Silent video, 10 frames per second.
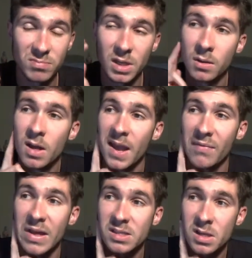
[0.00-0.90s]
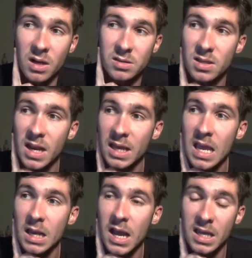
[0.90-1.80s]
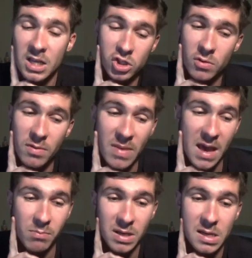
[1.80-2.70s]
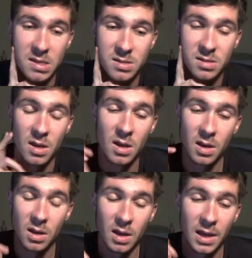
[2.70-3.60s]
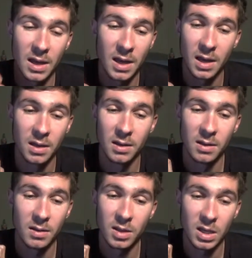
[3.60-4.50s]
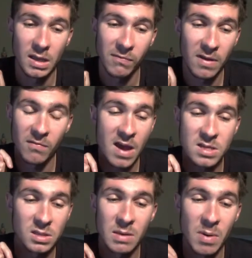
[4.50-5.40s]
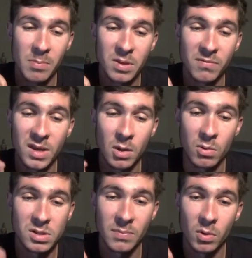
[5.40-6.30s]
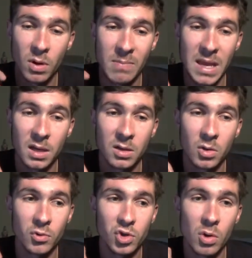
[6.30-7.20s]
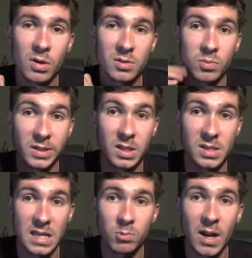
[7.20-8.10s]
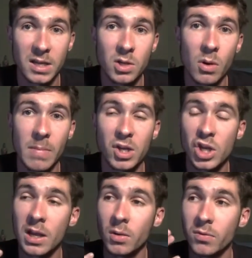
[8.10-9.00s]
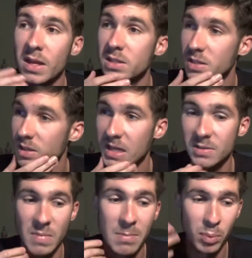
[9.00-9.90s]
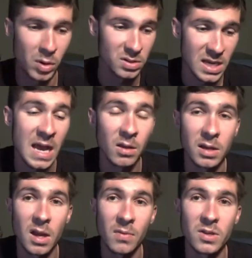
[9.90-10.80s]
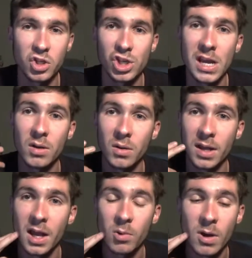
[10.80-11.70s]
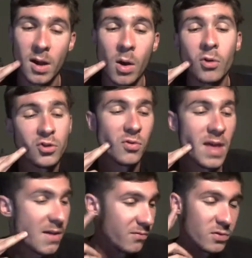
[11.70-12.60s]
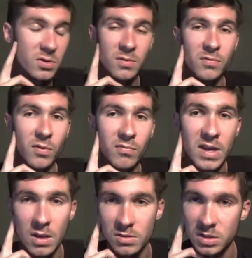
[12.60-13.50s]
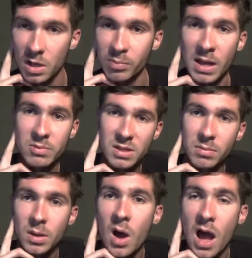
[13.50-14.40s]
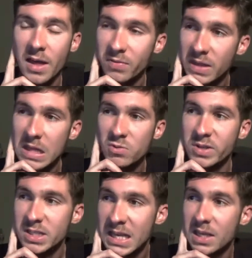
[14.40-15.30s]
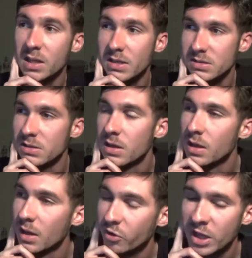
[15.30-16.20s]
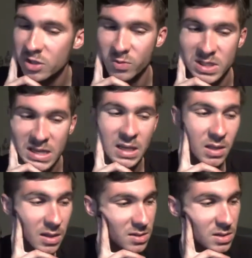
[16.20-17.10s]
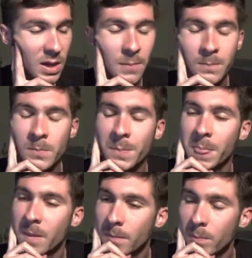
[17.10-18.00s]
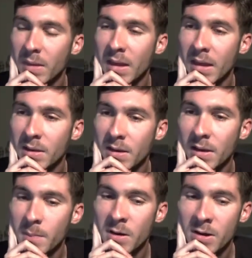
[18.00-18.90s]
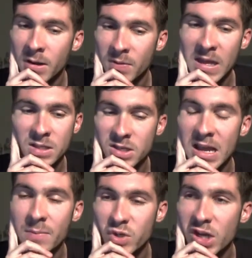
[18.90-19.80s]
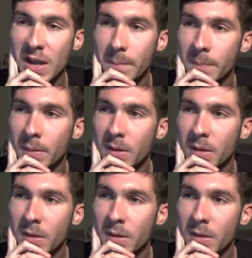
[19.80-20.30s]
you know, and that sucks that I can't I can't show them that because uh, if if I slip up in the video or something or I make an adult joke is because that's what I do on my channel. That's that's my personality on this channel, and I don't want to alter that for for videos to comply with some law. I think that's ridiculous. I think it's ridiculous. And um, that's a damn shame.